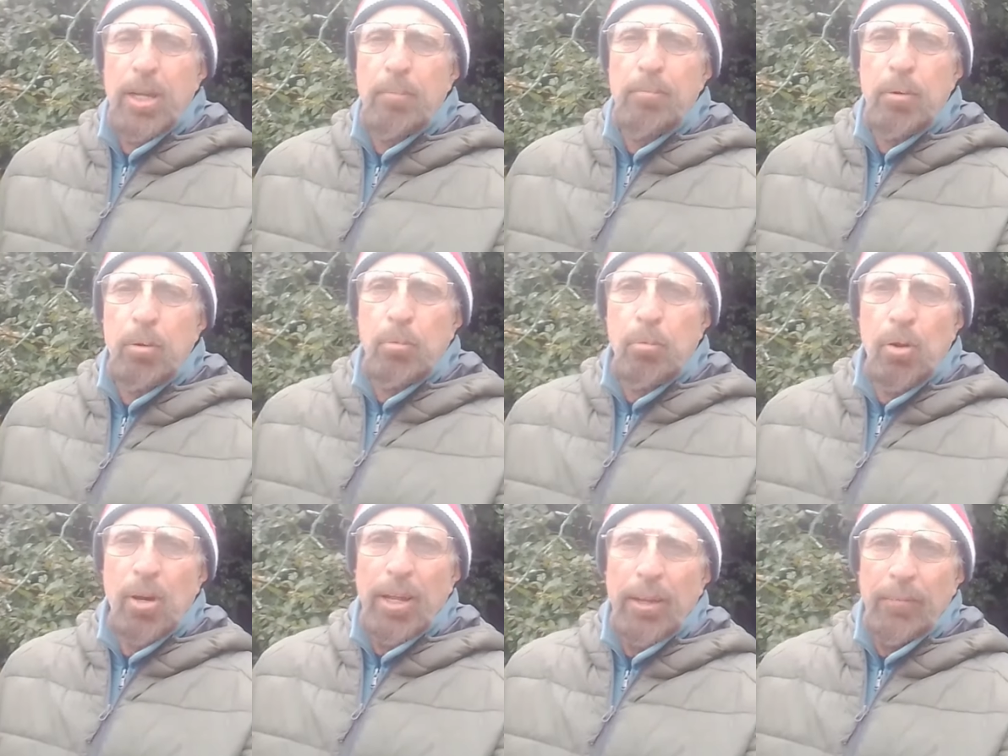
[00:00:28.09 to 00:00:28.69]
Number
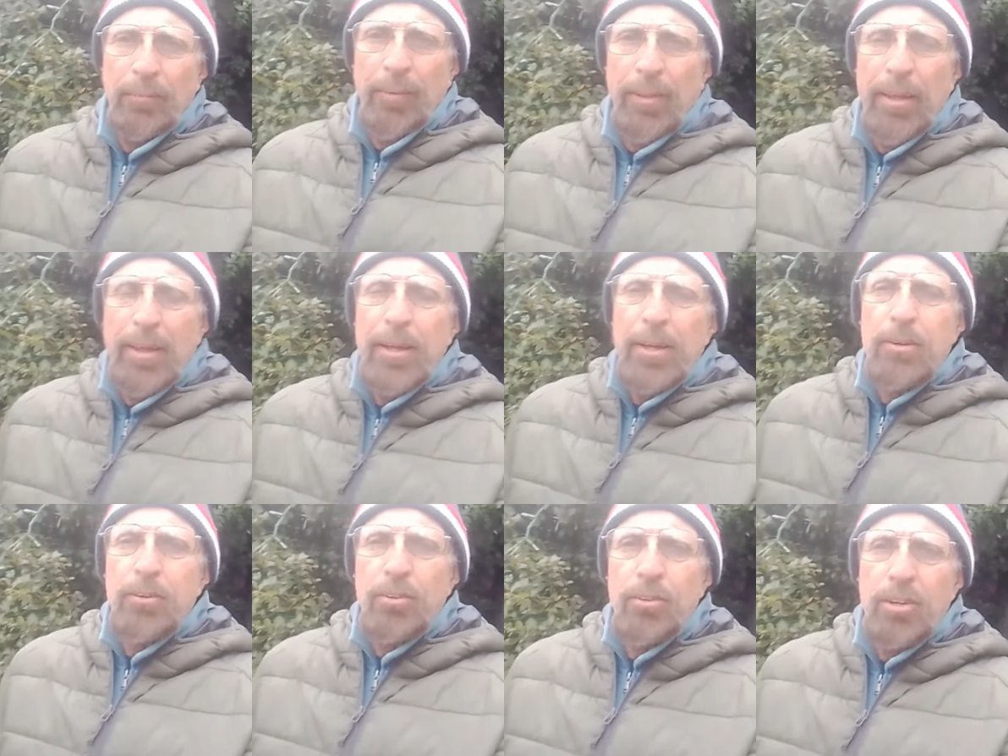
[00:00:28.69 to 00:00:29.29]
one,
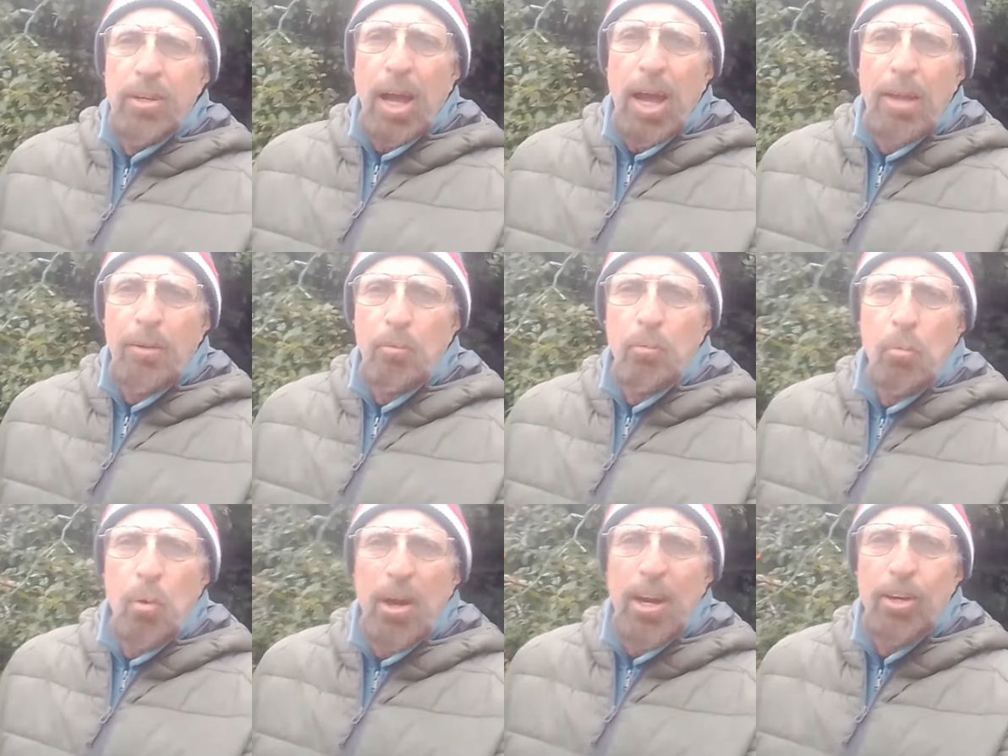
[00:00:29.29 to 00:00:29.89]
do
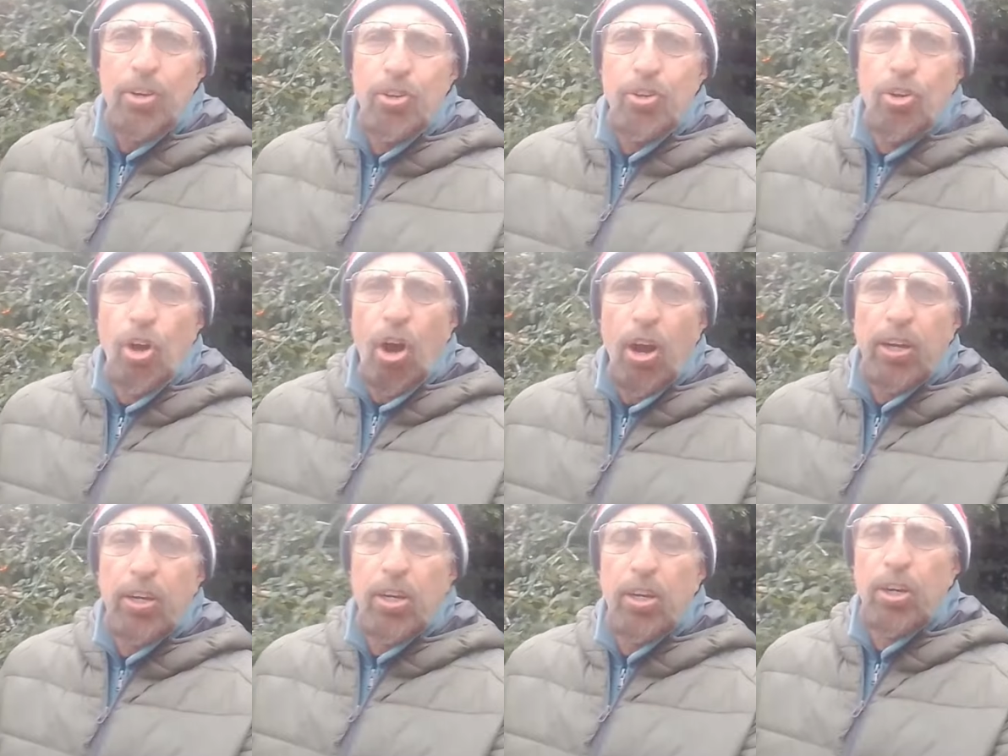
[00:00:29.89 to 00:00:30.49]
not wear
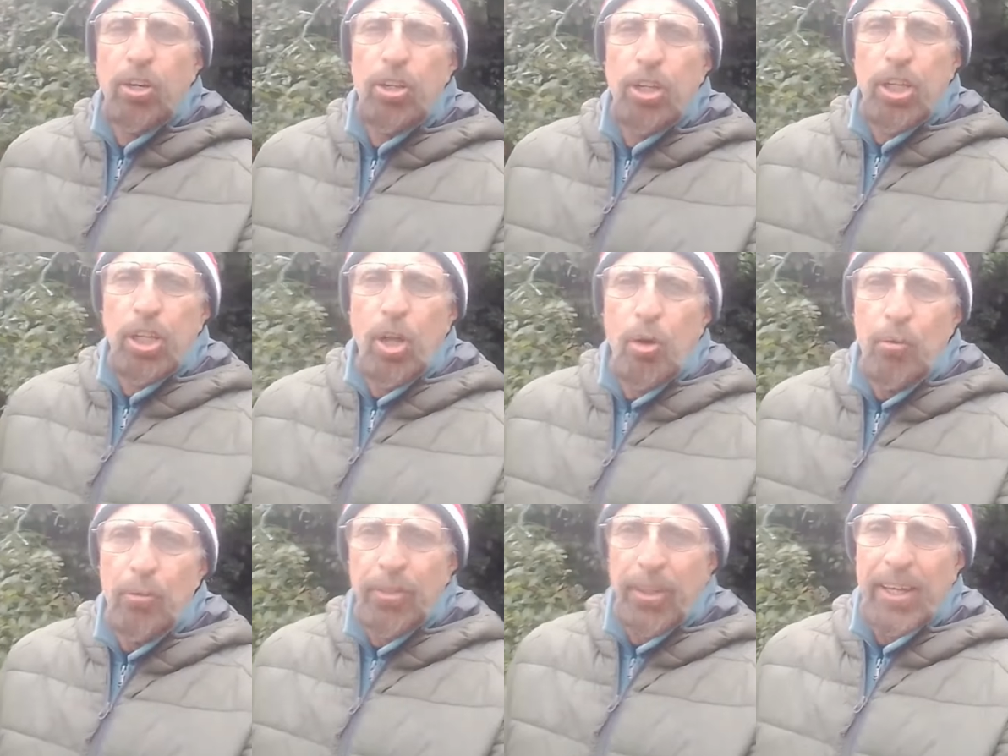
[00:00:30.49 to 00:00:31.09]
dark
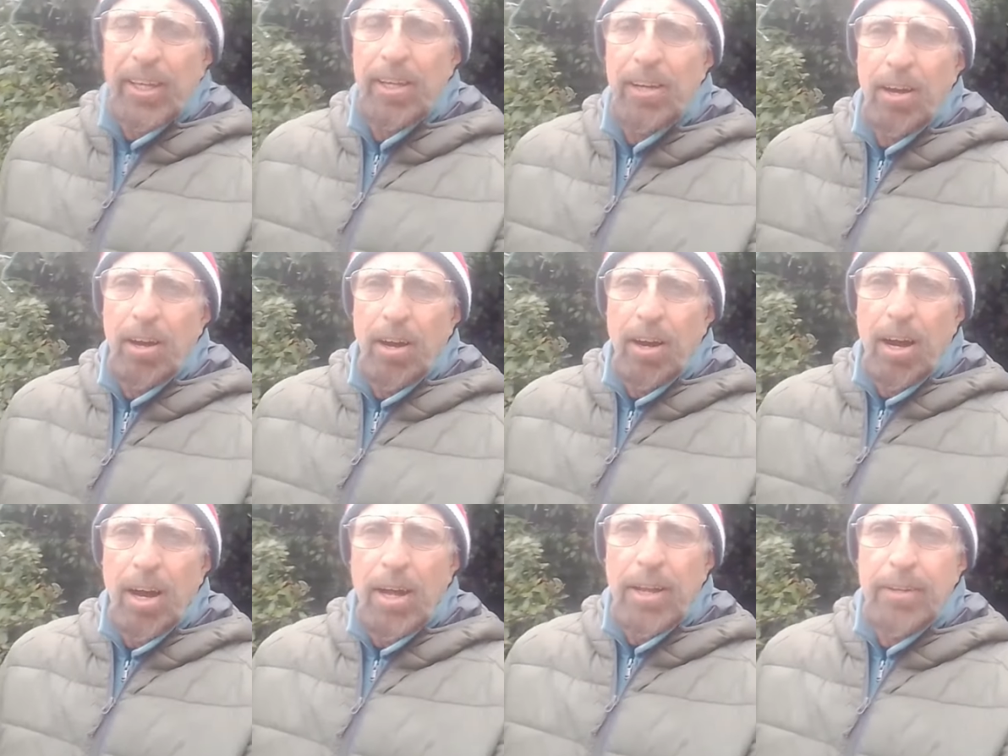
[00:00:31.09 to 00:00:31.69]
clothing
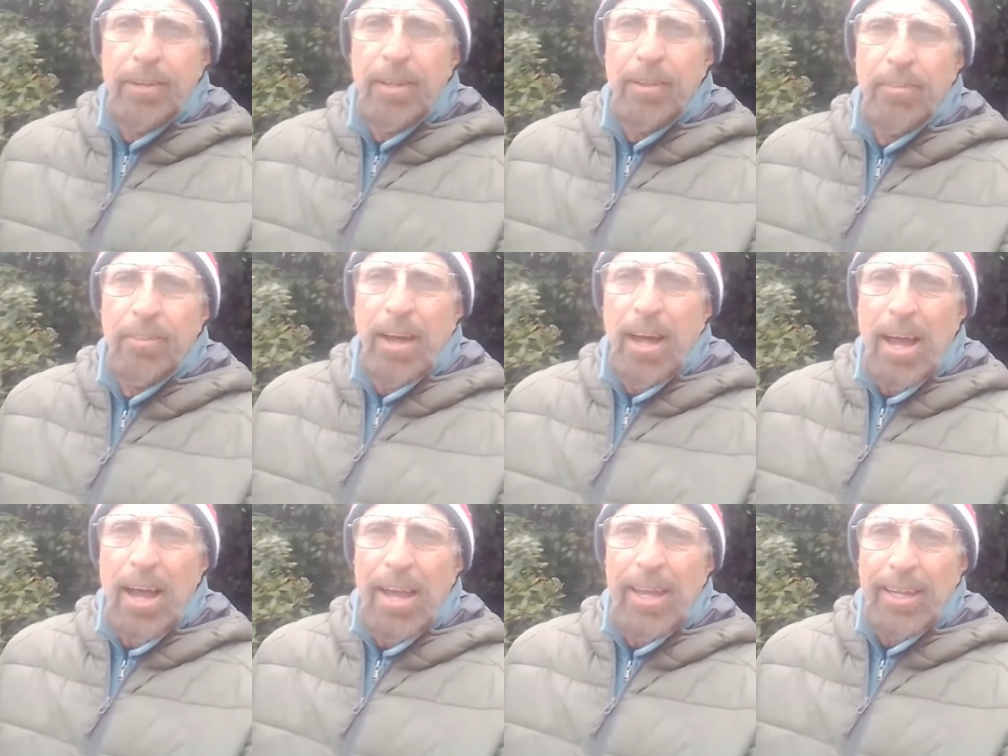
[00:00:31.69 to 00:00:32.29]
on
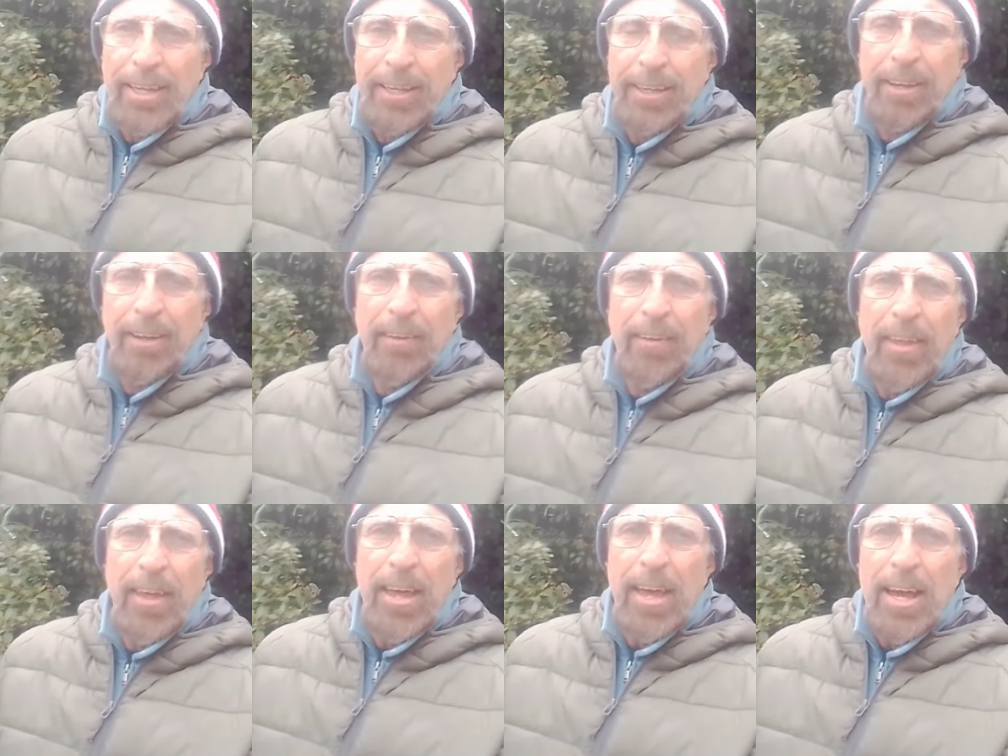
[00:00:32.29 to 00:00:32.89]
the hike.
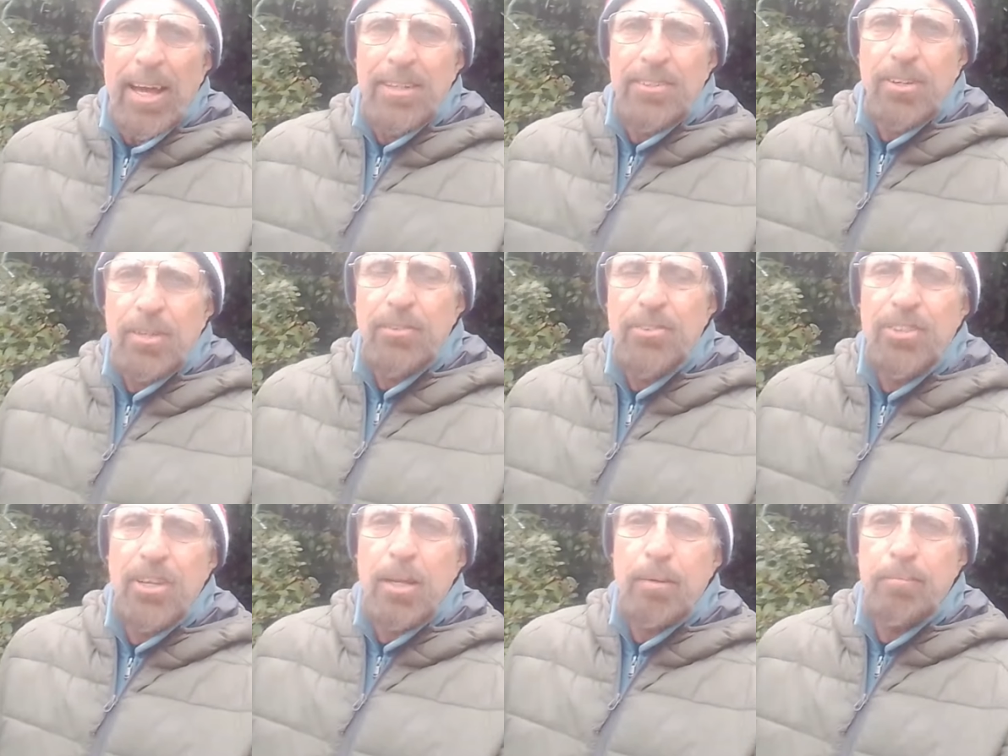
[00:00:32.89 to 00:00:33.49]
As
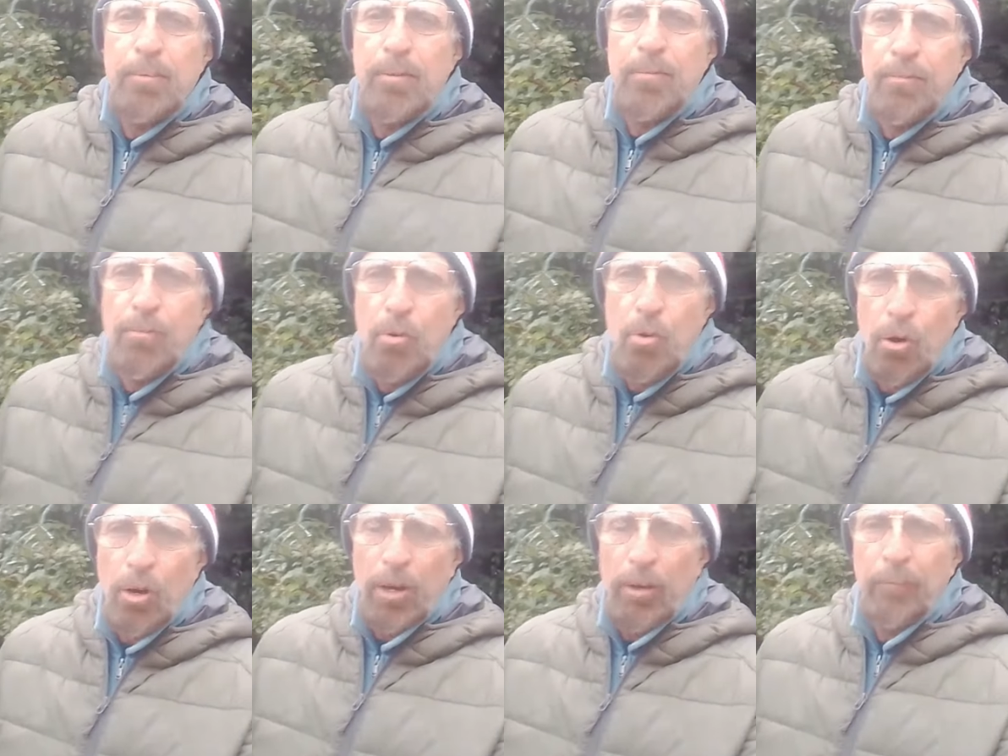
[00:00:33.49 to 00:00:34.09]
I've said
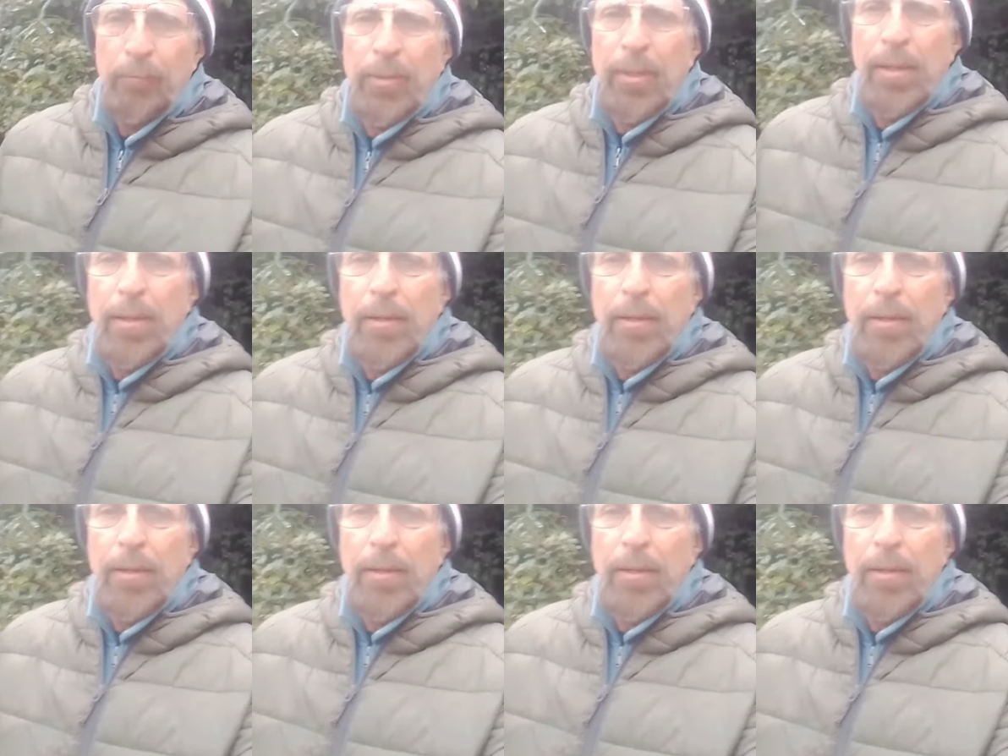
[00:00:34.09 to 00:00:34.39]
before,